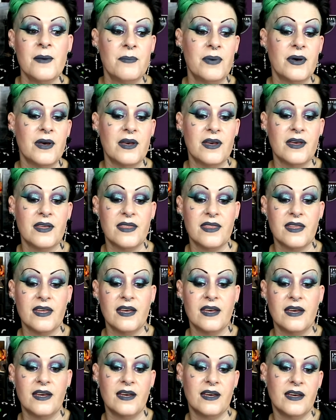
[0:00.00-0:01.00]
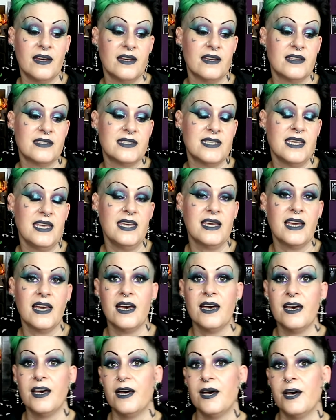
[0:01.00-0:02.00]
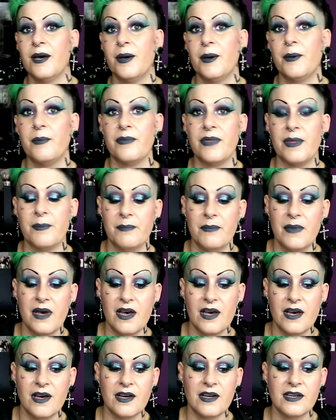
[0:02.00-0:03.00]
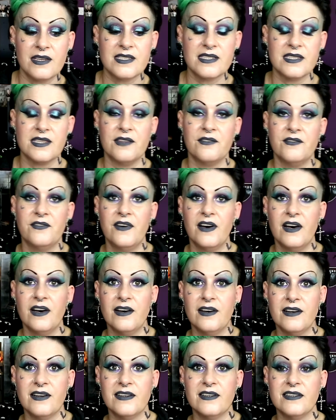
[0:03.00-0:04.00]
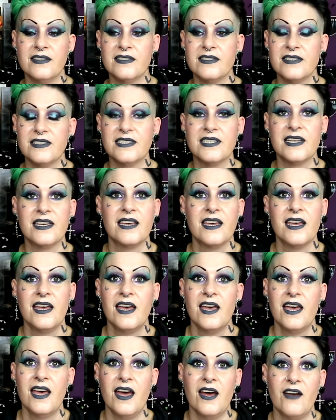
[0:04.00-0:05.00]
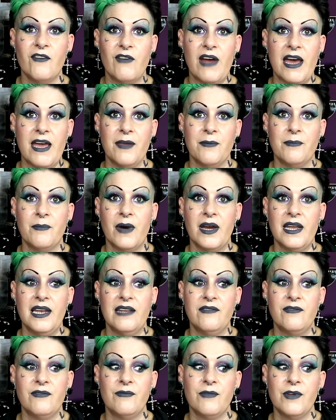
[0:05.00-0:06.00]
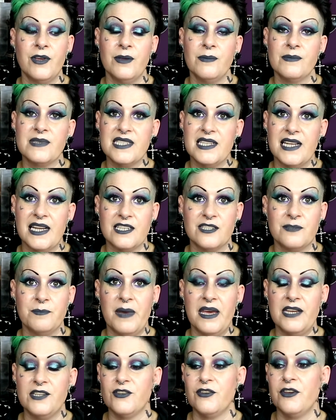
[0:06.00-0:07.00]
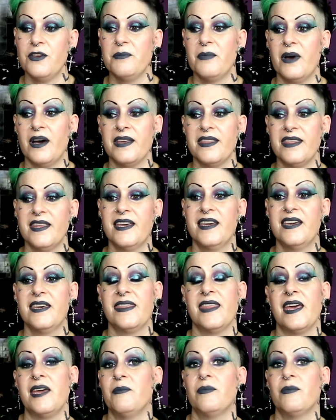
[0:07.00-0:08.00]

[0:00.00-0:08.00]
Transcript: put the teacup, the mugs, the vase around my living room slash bedroom. I think they